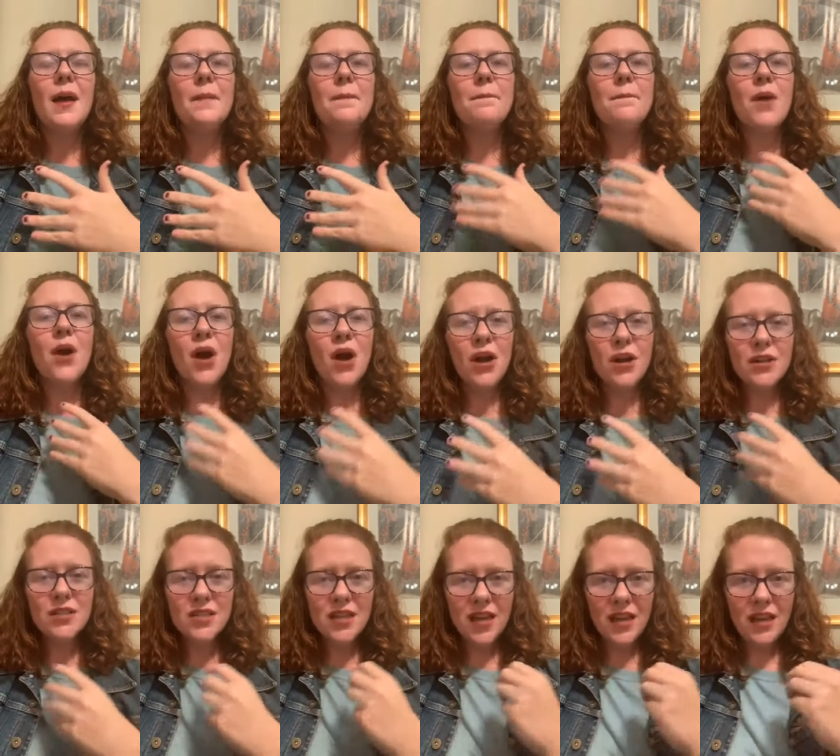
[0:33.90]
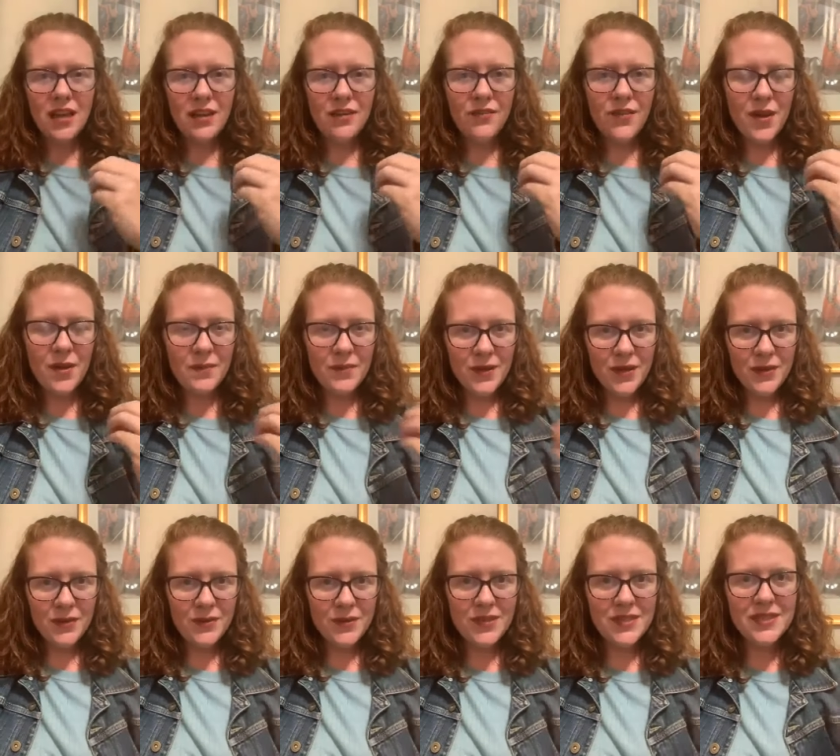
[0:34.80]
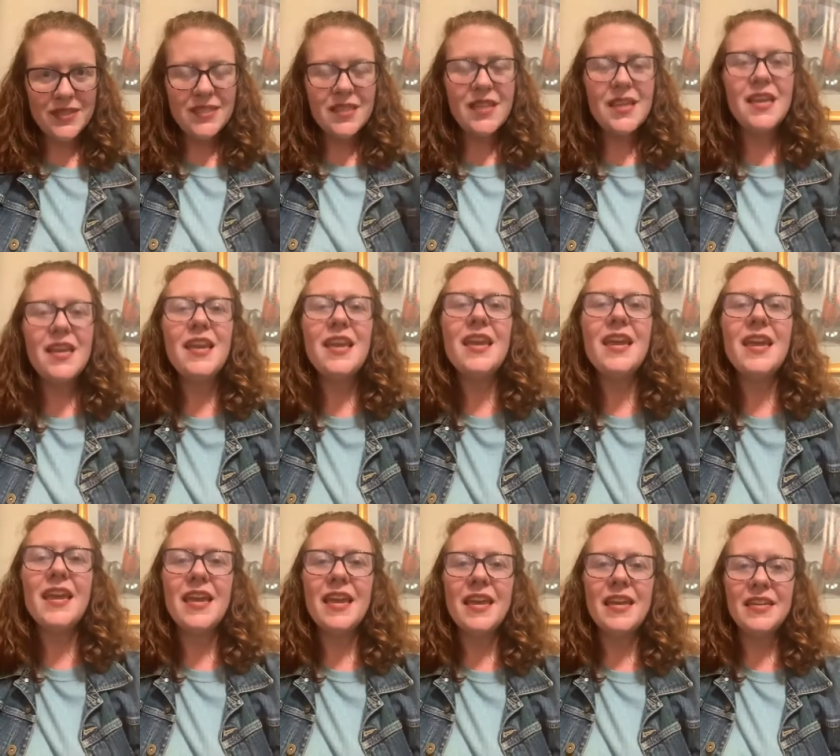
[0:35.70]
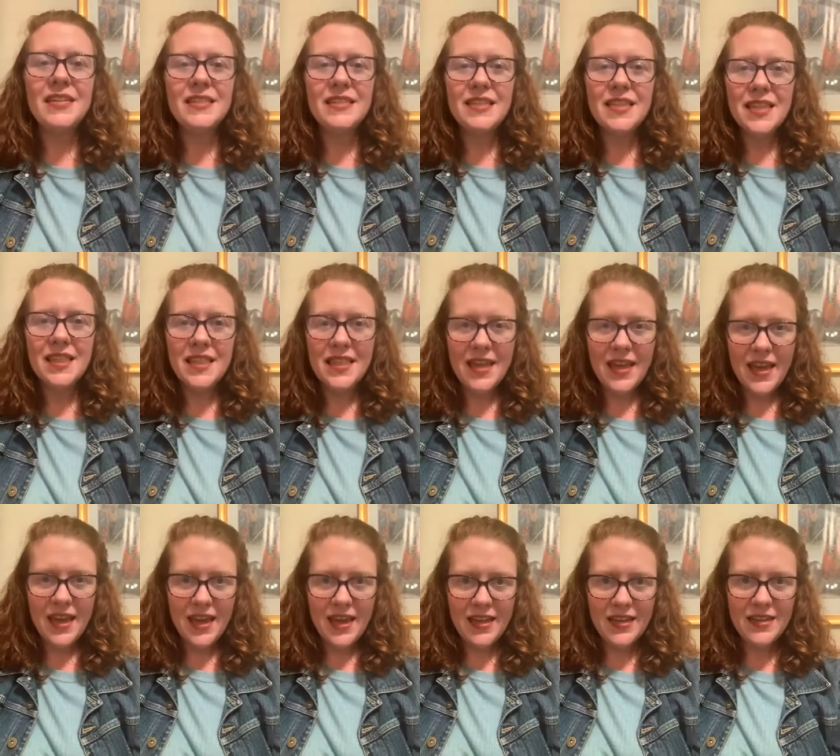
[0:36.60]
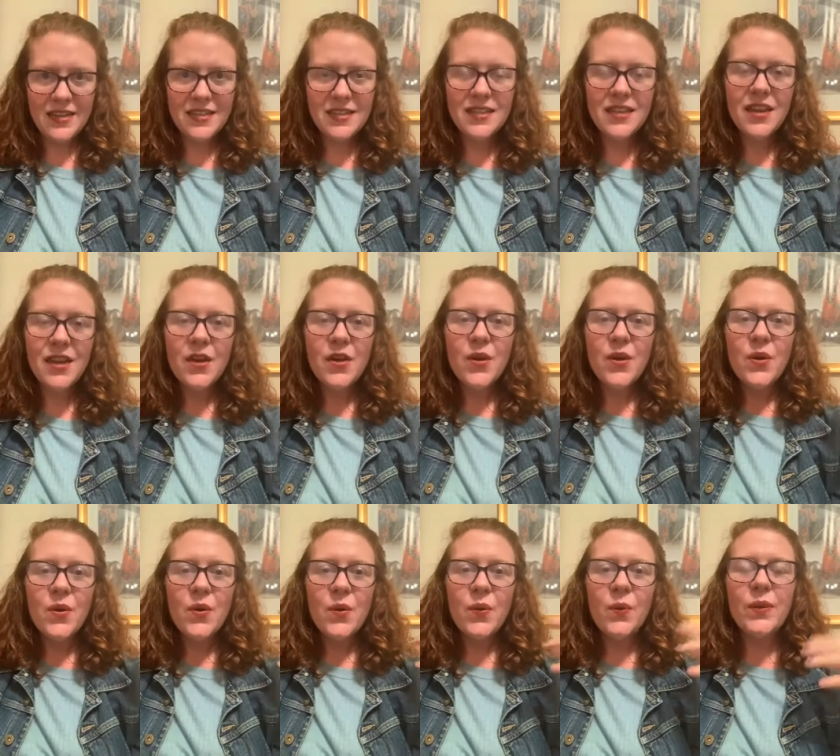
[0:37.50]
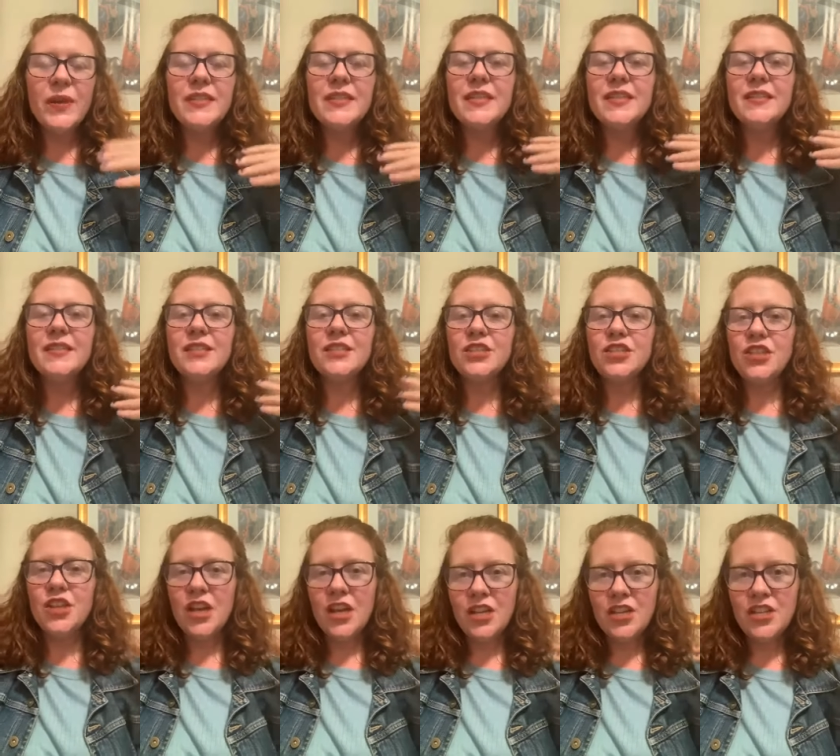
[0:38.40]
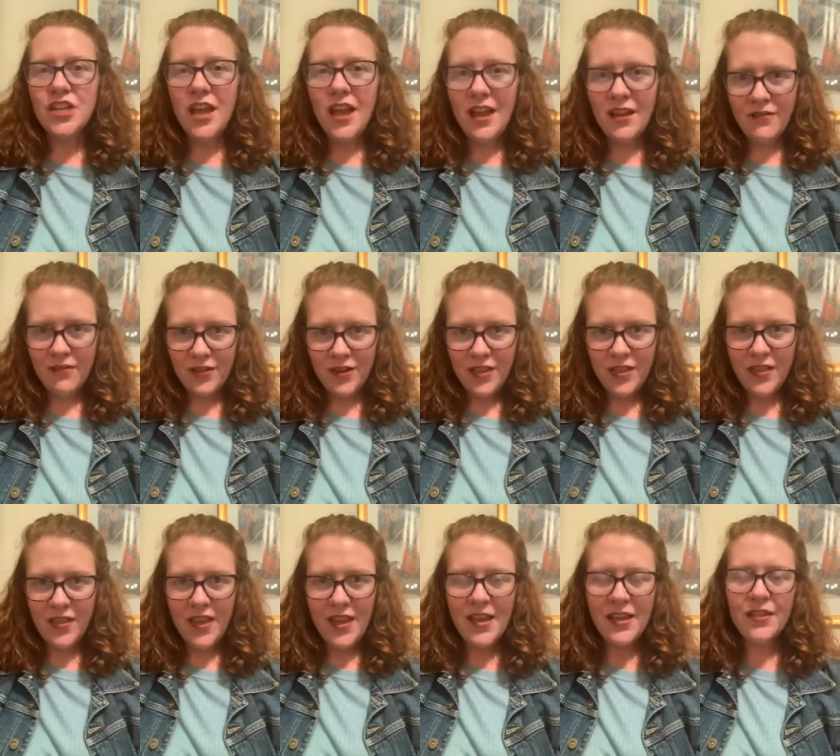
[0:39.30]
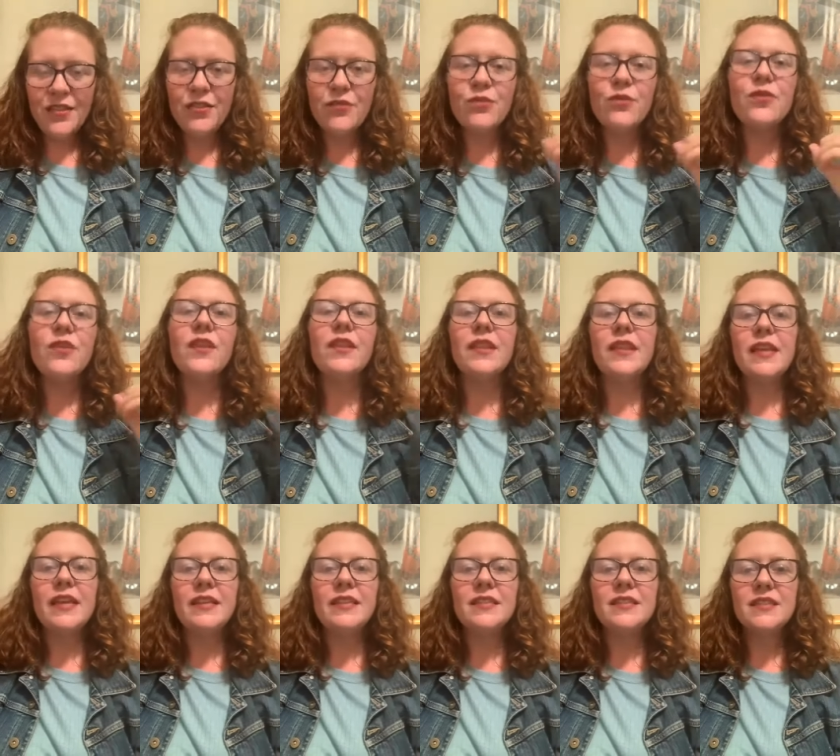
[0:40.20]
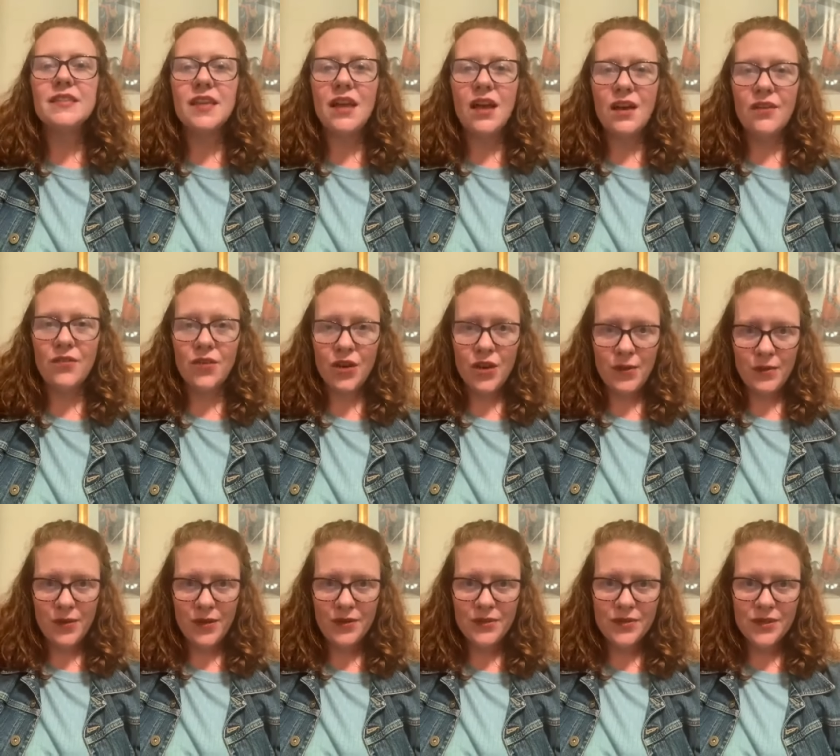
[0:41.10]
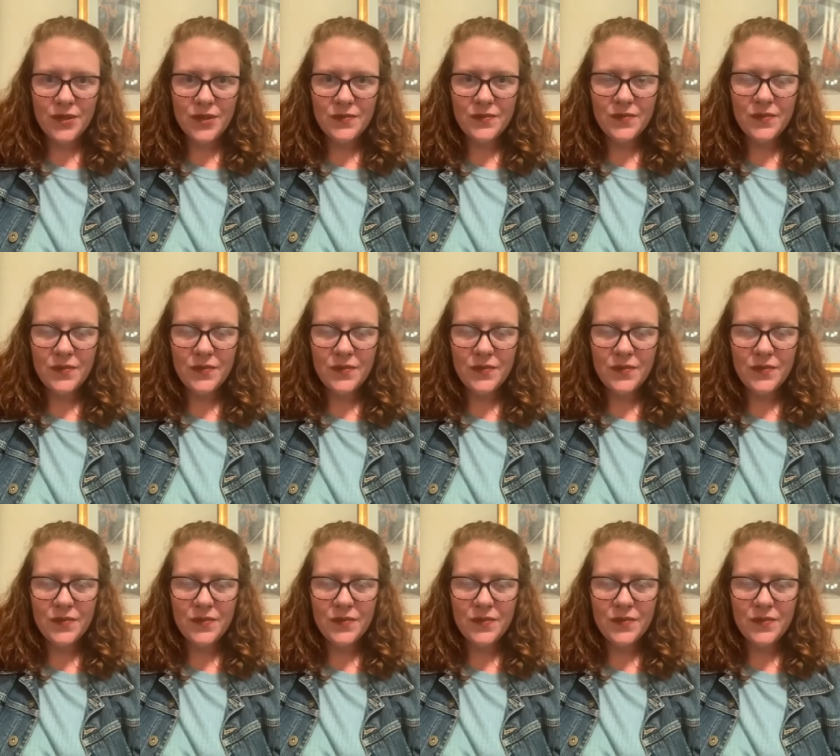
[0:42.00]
Part of abuse is that we tend to judge everything through the lens of our abuser.